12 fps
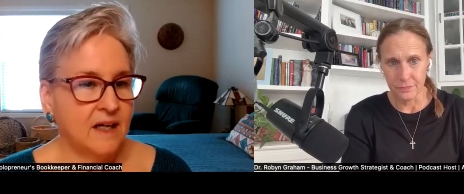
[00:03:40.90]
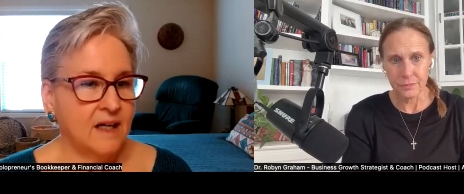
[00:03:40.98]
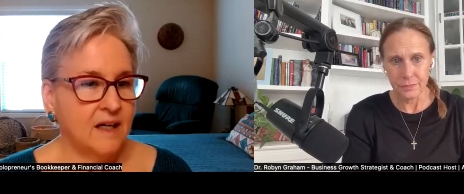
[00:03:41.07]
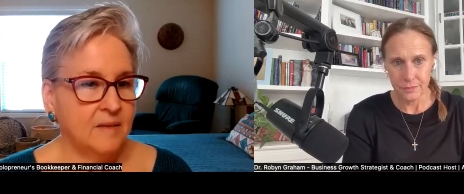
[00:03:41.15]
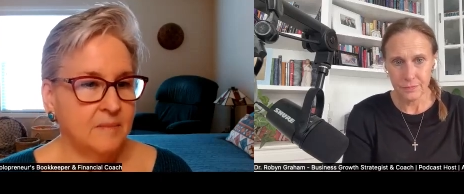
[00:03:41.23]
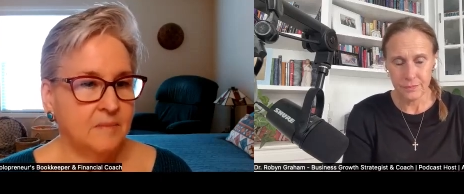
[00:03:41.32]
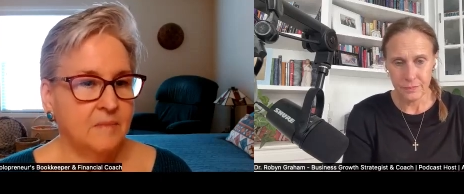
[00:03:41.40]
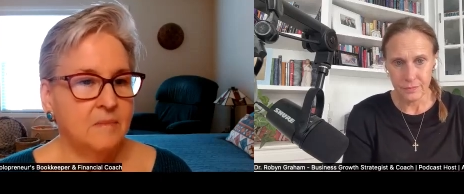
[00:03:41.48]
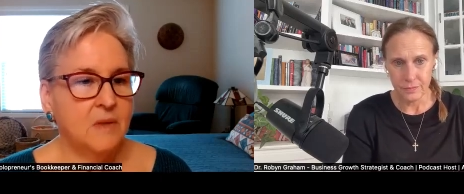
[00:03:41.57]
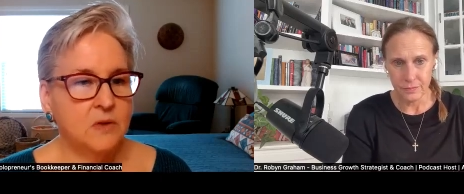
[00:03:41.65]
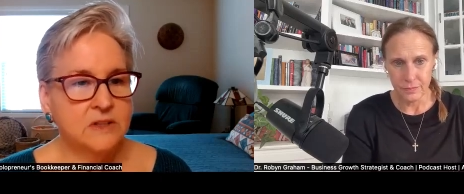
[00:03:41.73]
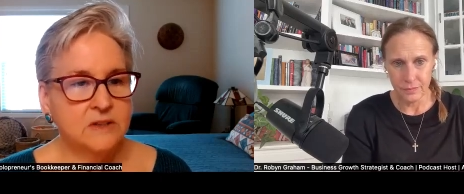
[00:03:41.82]

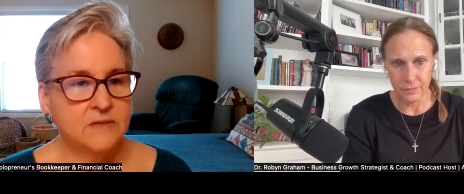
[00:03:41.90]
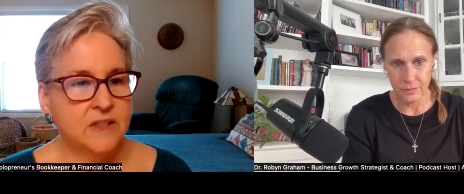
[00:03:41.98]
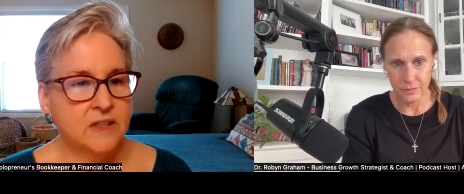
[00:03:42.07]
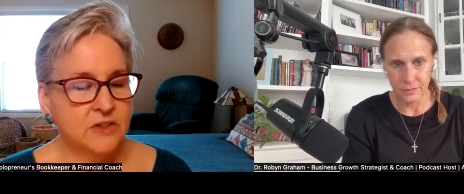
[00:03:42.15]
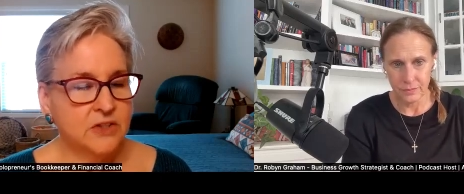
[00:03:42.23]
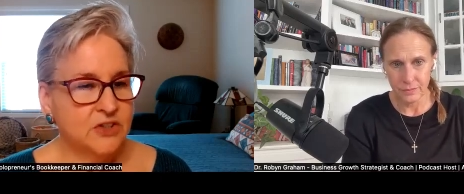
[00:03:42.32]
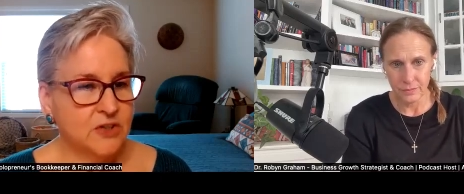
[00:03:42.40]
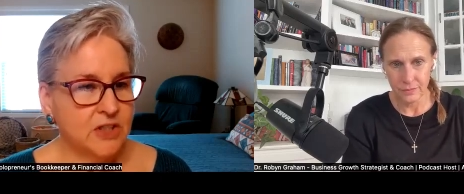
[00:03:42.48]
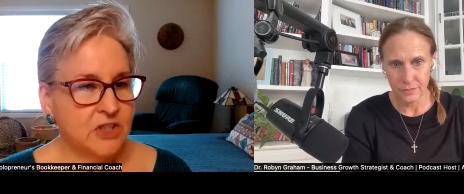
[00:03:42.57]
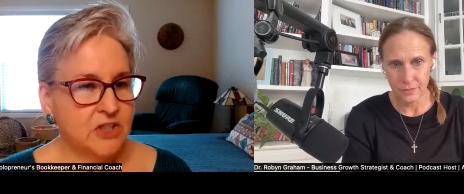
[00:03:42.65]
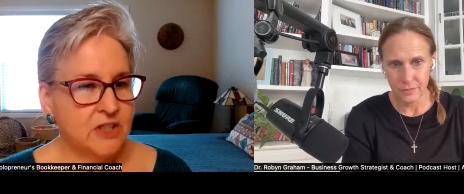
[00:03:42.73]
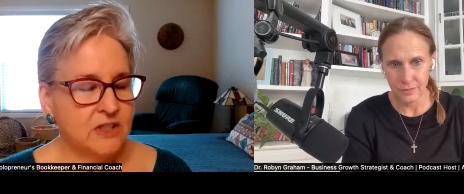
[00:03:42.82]
Speaker 1: Most of the
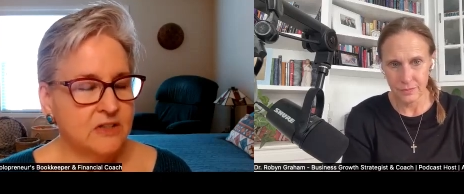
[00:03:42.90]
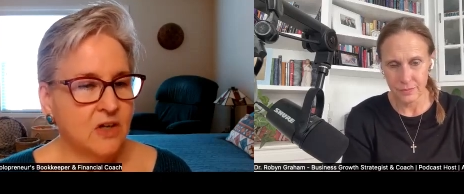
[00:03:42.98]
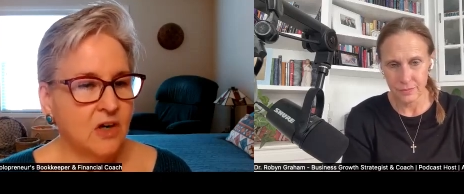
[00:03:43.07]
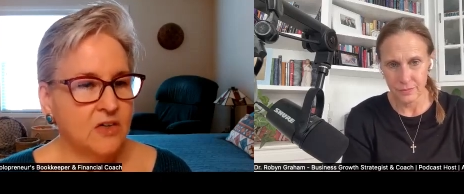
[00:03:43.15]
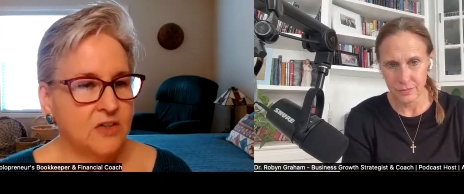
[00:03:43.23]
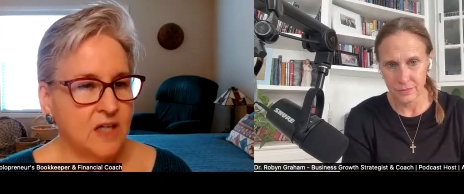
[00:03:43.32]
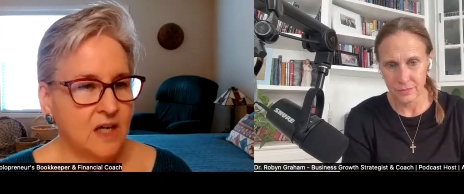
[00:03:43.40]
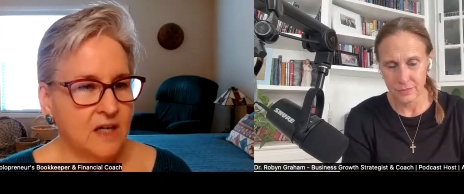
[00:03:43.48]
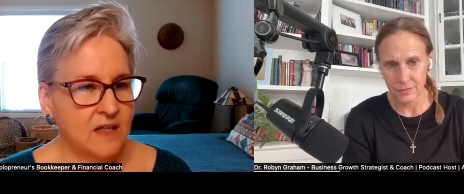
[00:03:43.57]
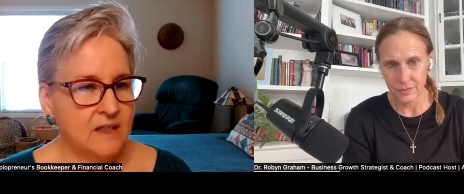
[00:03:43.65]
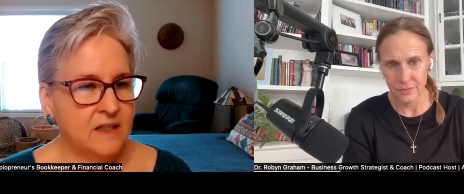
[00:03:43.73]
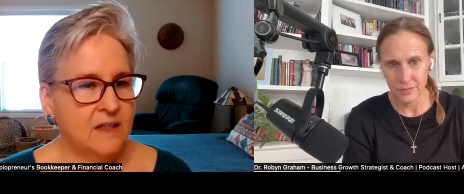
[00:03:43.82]
illustrations are
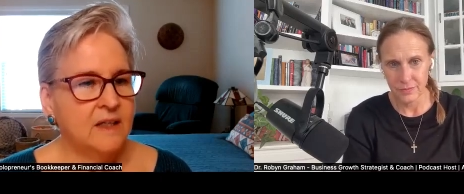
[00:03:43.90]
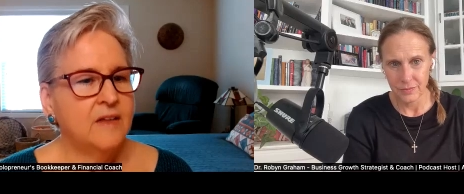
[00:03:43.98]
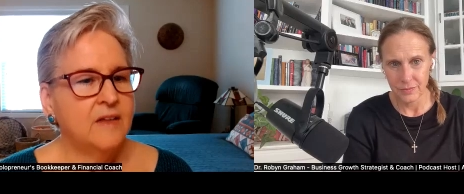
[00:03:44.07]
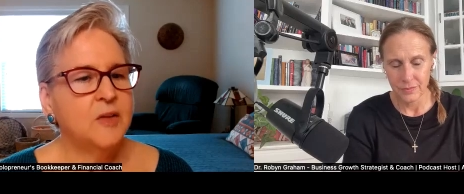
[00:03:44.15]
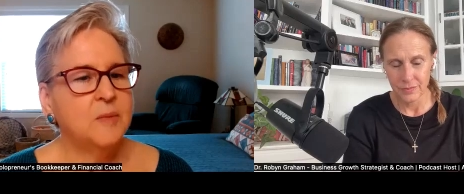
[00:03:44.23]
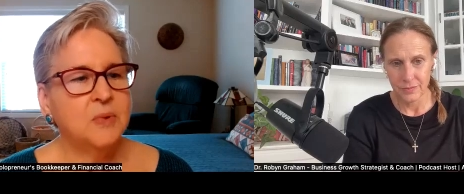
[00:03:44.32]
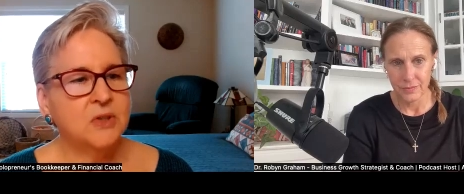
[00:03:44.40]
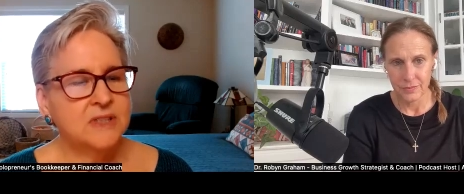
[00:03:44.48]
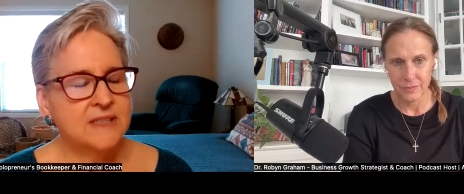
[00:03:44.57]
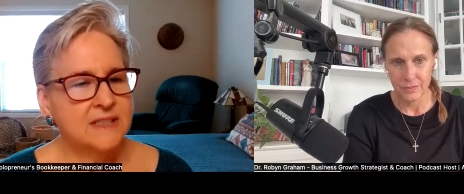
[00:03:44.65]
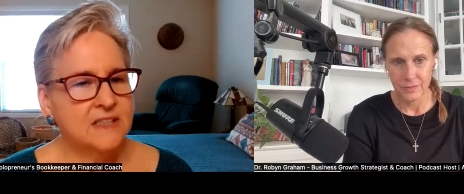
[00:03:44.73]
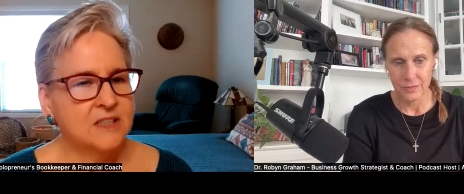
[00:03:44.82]
done. The books
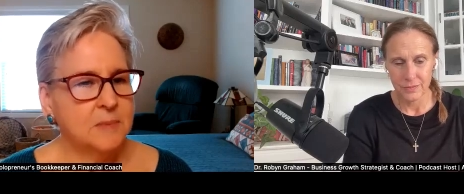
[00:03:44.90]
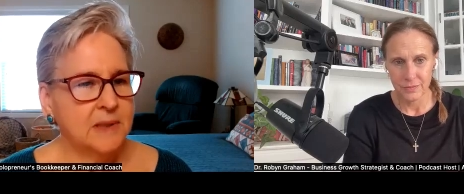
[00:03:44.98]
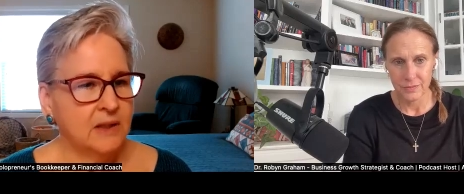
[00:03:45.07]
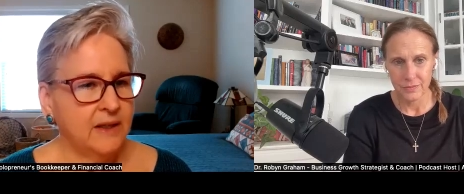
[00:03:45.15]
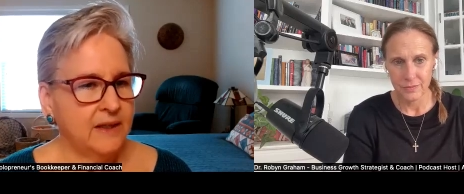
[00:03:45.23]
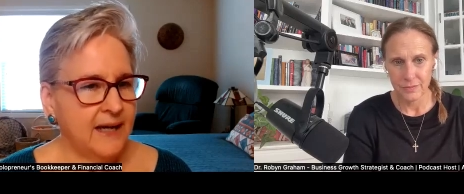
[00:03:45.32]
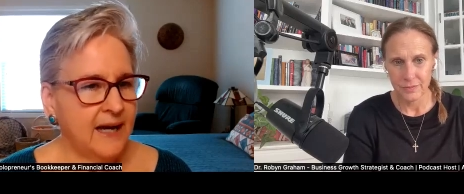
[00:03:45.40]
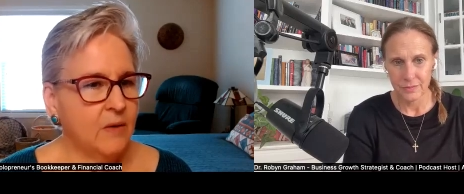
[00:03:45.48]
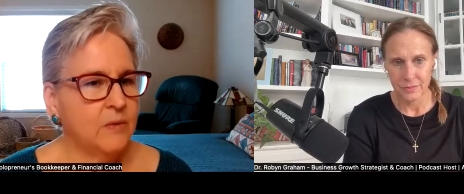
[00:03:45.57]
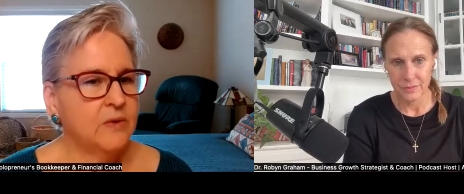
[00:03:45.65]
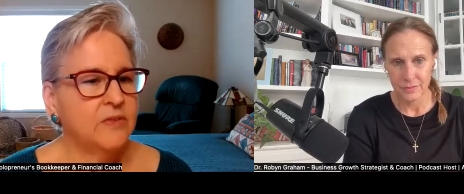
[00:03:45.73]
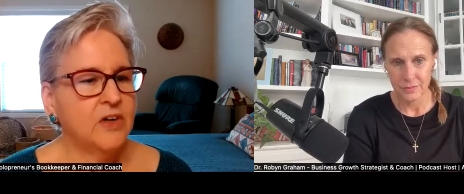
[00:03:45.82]
need to be laid
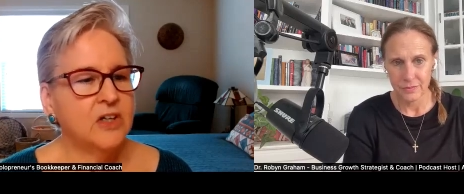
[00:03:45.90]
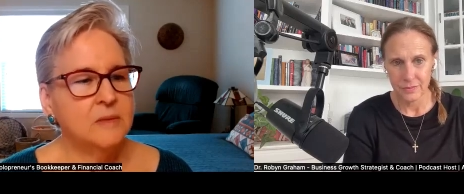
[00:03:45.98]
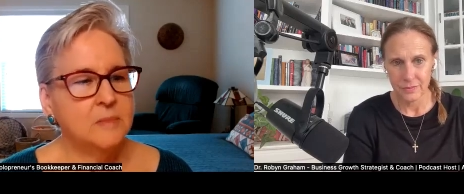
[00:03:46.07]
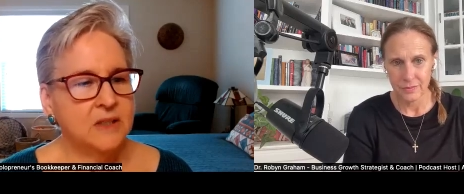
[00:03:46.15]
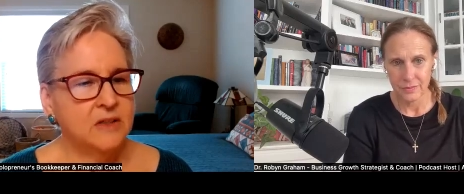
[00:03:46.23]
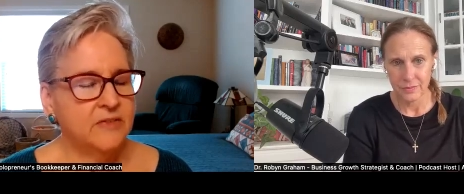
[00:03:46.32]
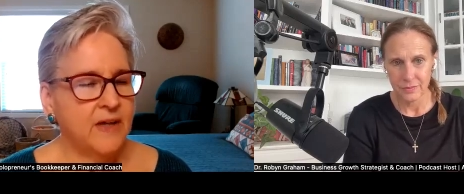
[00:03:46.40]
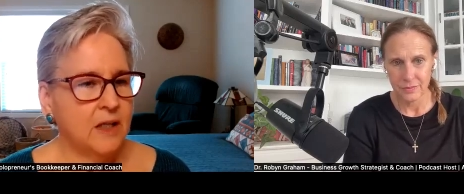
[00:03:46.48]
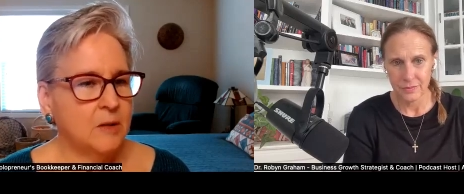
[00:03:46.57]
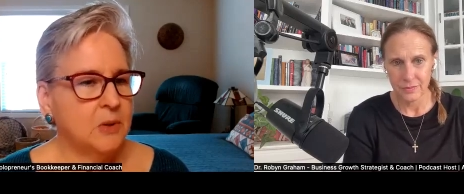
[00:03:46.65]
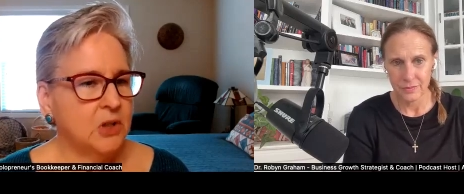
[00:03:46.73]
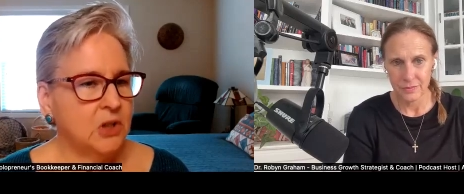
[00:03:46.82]
out. They're going to be
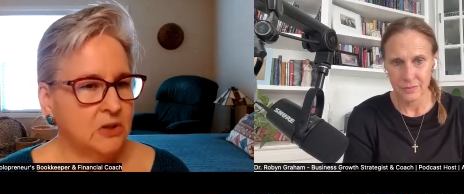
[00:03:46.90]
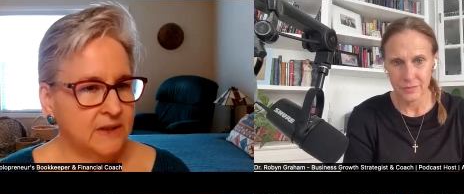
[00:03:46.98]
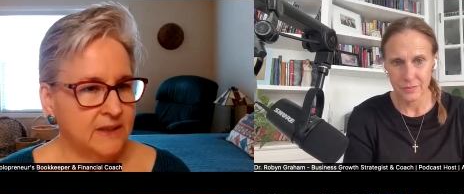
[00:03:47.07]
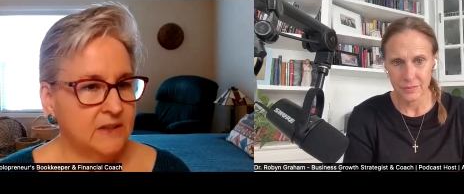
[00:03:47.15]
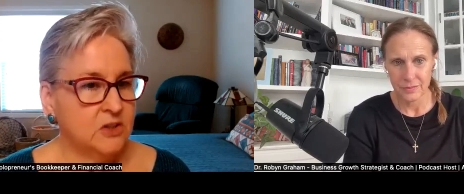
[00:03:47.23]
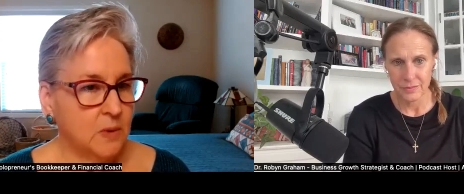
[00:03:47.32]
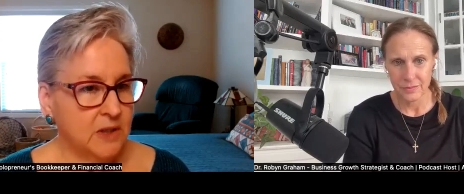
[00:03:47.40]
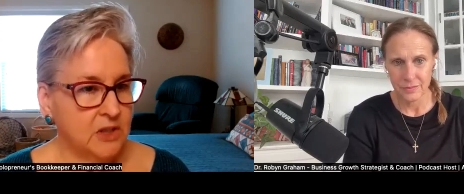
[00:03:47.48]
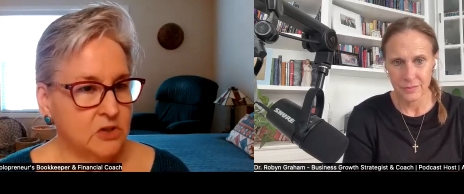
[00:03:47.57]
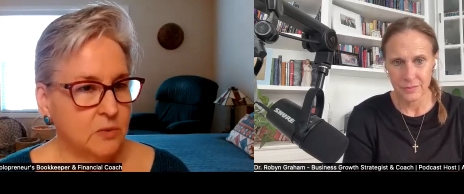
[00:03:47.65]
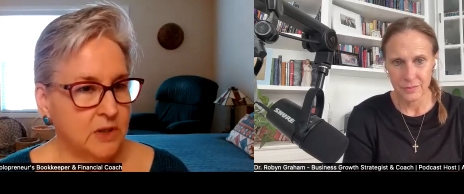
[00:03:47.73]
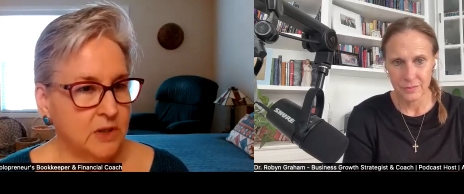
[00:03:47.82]
available in
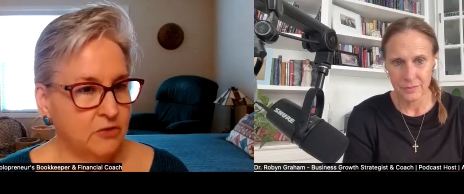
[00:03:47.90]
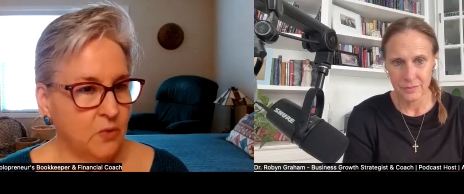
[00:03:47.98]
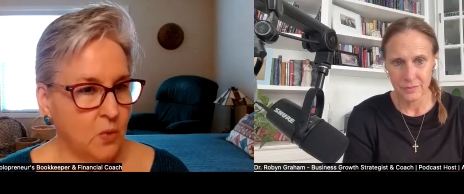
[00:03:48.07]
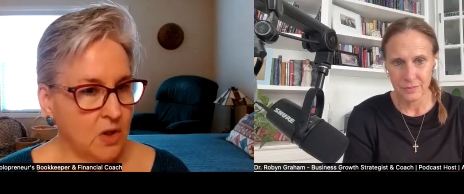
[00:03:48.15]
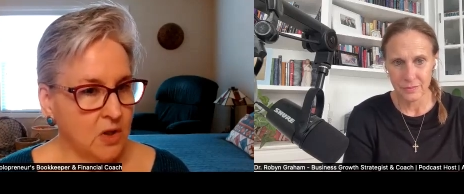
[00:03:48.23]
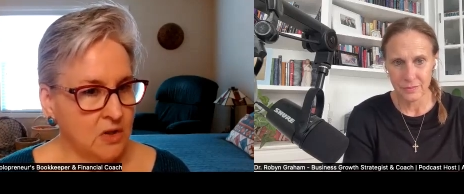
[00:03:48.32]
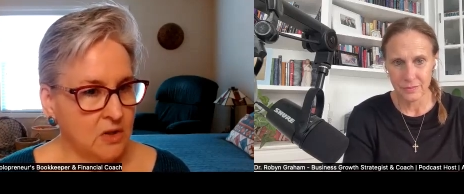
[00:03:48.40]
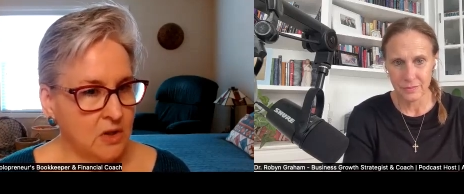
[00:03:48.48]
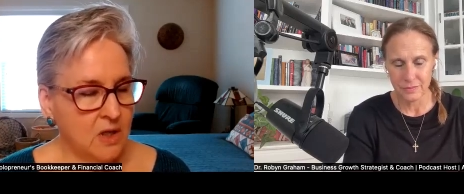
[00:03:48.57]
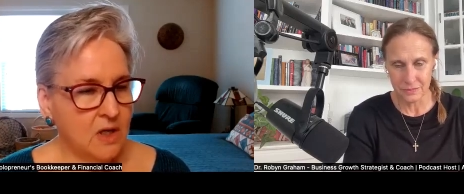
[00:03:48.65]
2024.